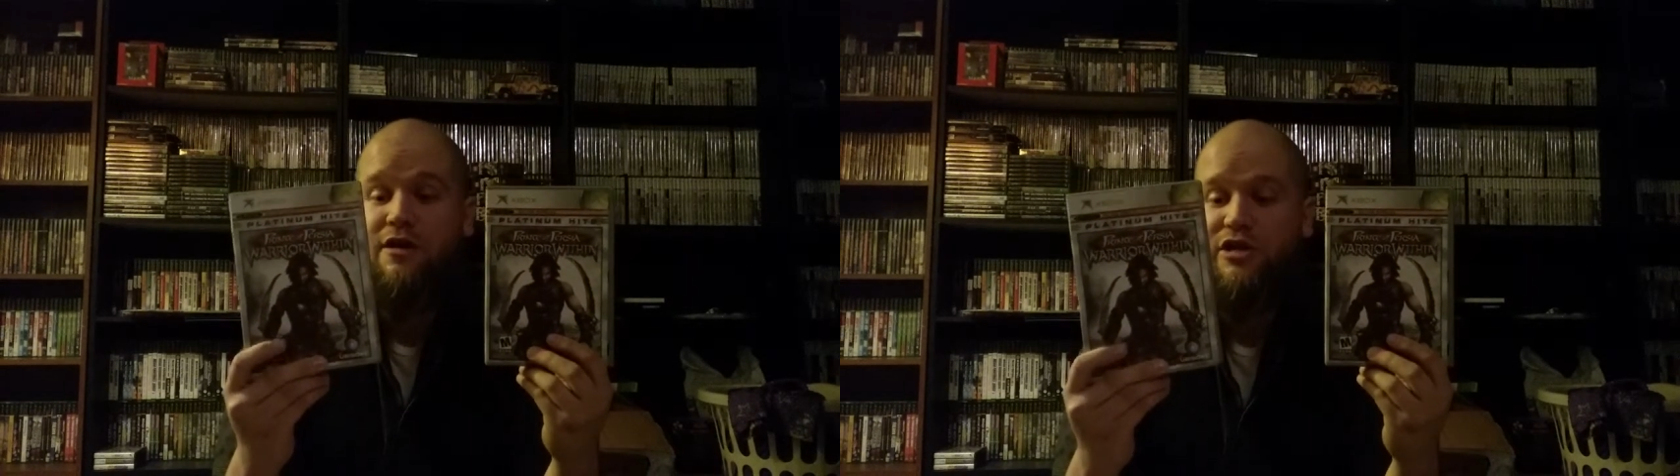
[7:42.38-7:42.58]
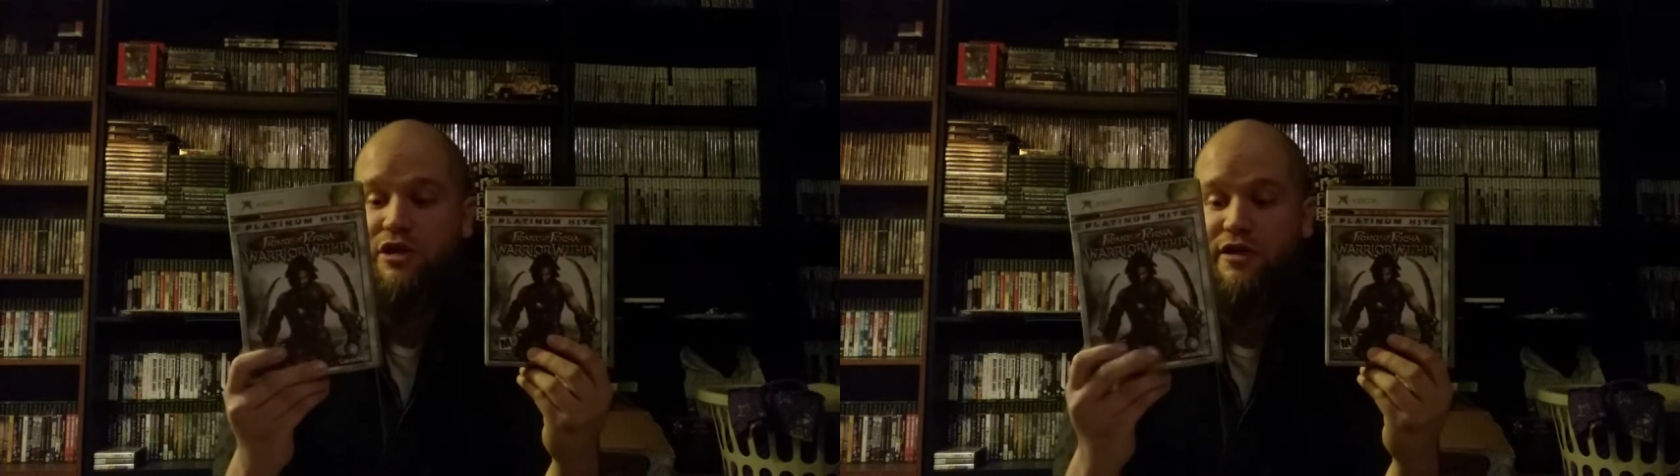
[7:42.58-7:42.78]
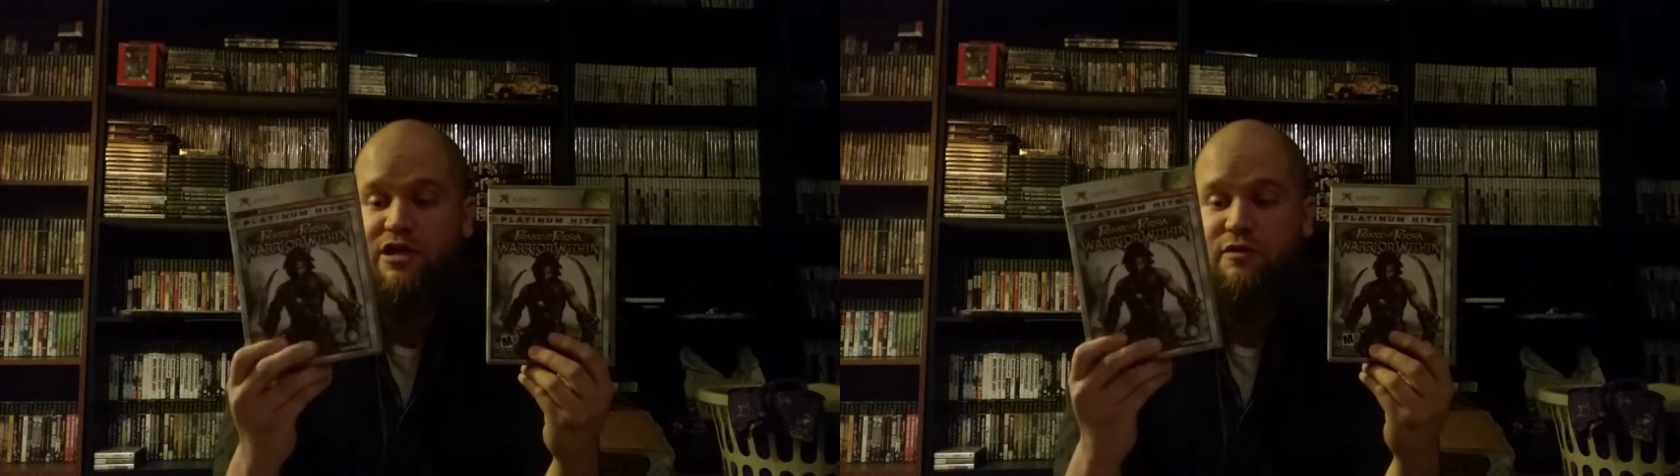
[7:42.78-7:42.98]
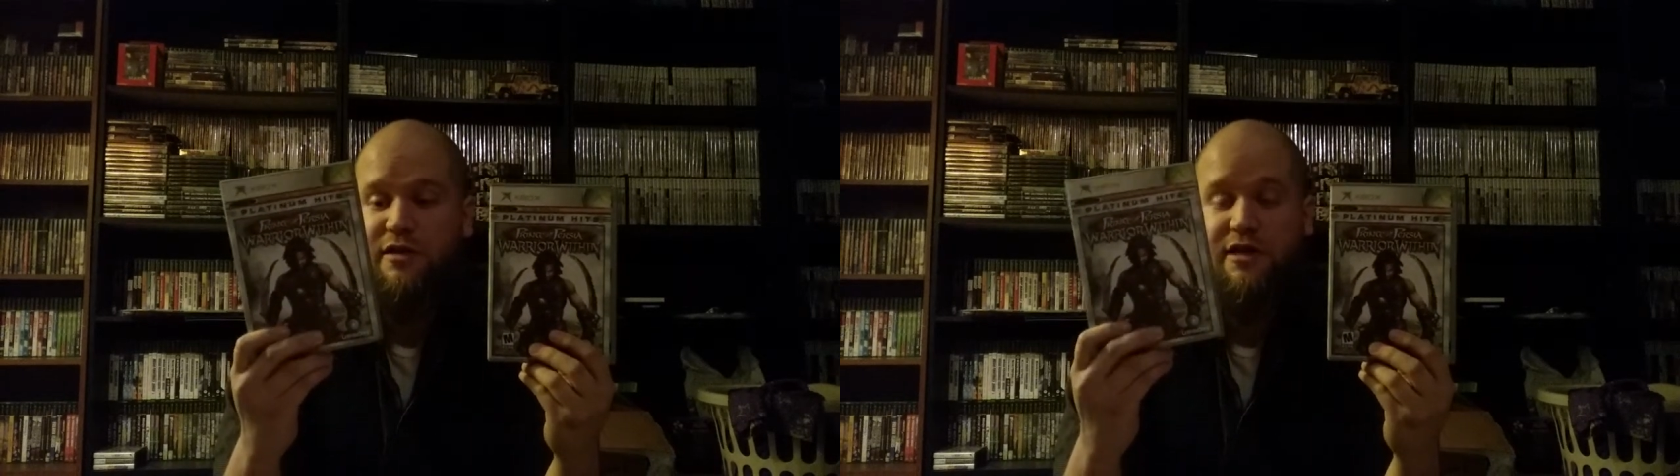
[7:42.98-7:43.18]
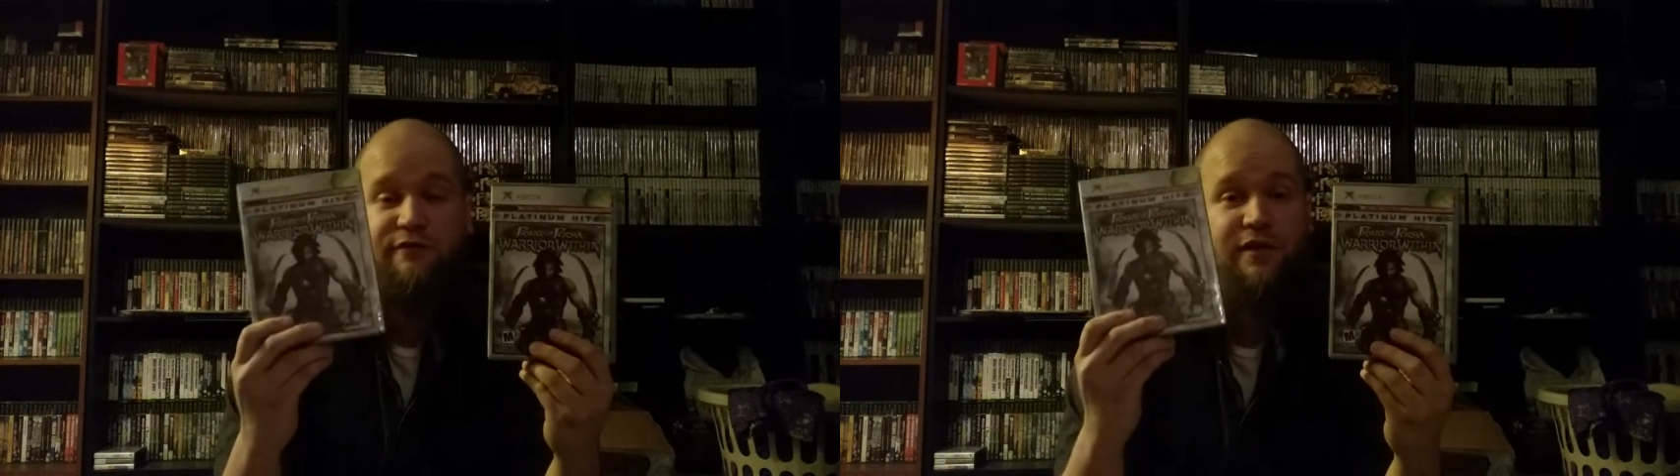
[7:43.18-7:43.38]
So this
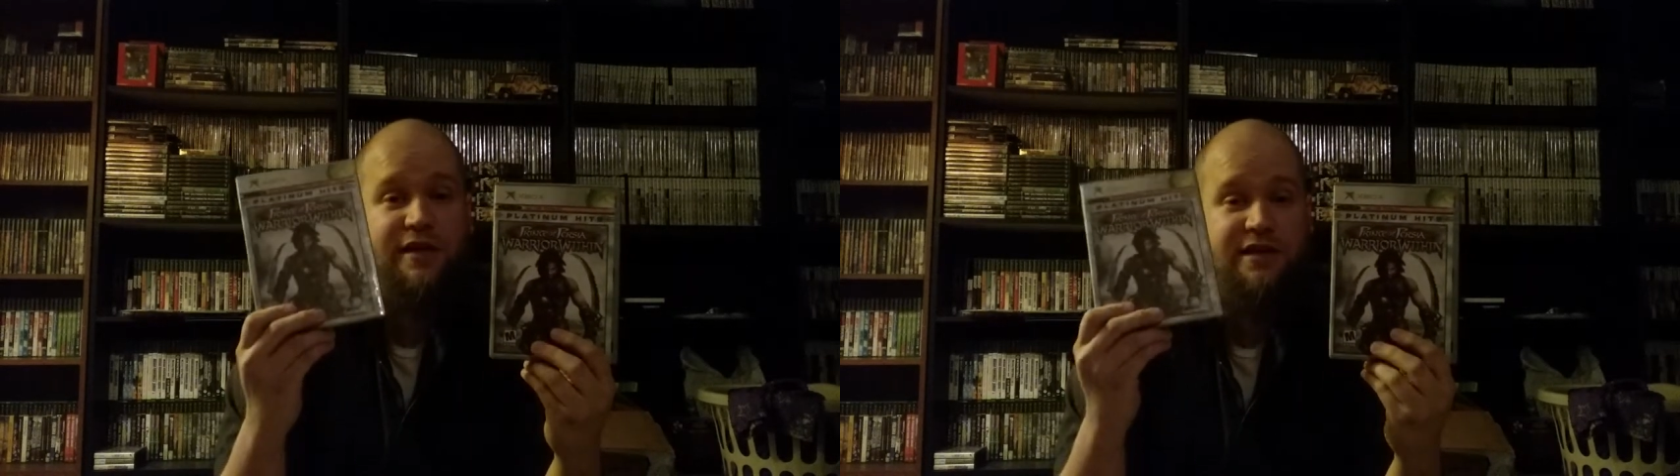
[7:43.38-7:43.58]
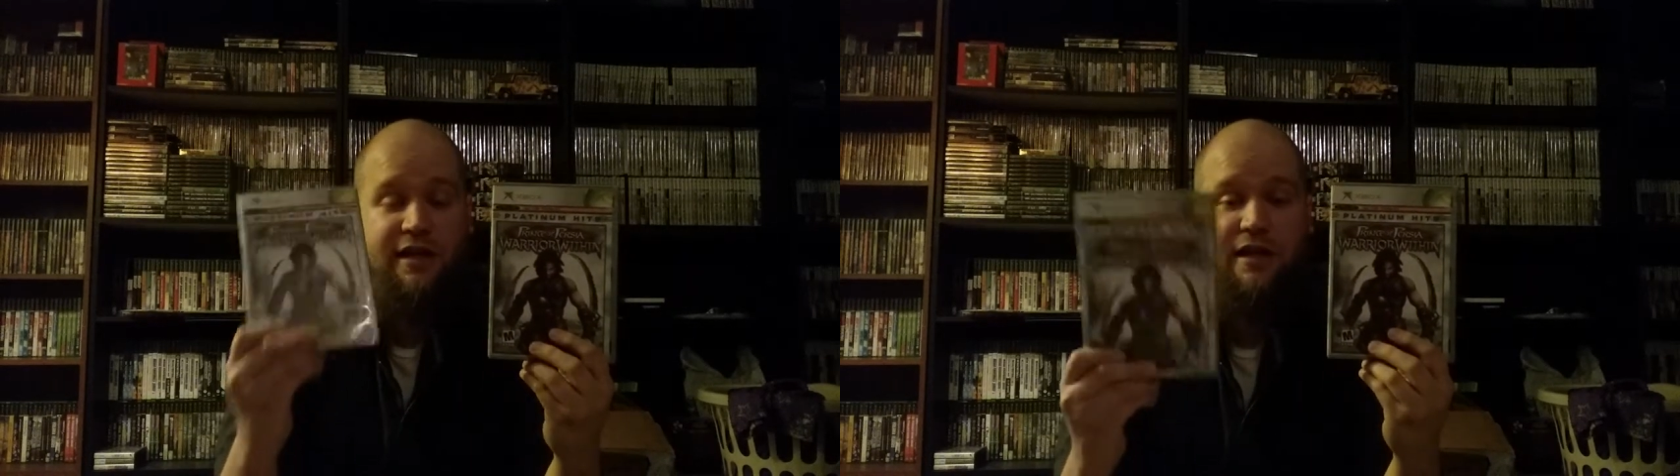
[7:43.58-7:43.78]
one definitely is a